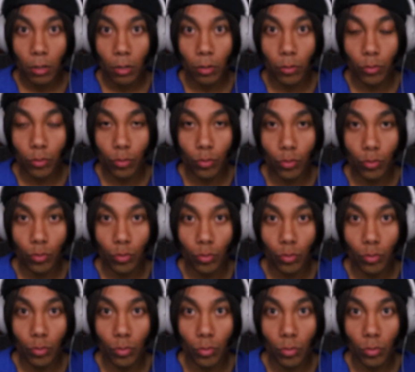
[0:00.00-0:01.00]

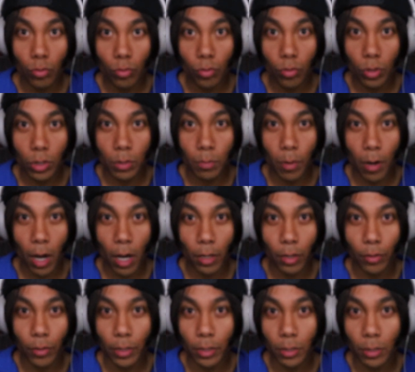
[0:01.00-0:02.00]
Who is
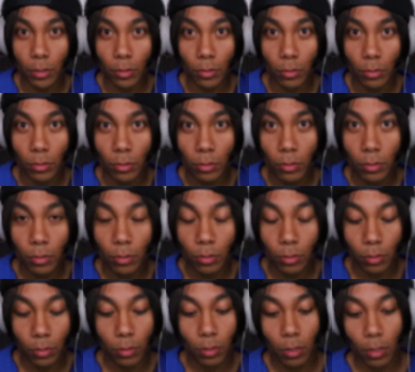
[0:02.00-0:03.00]
bothering you?
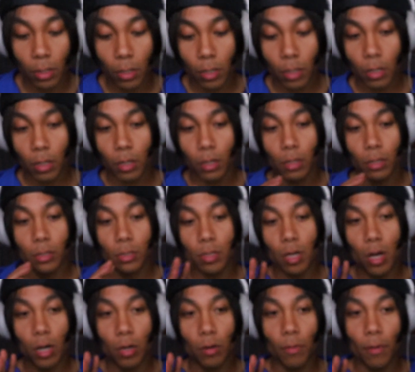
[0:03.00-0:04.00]
Let's
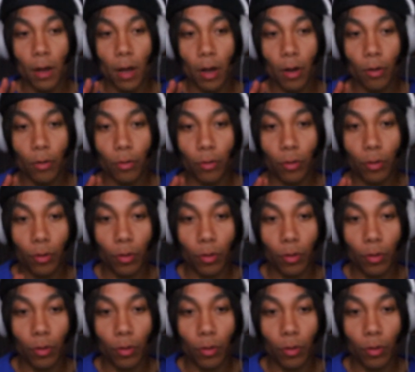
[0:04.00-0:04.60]
talk about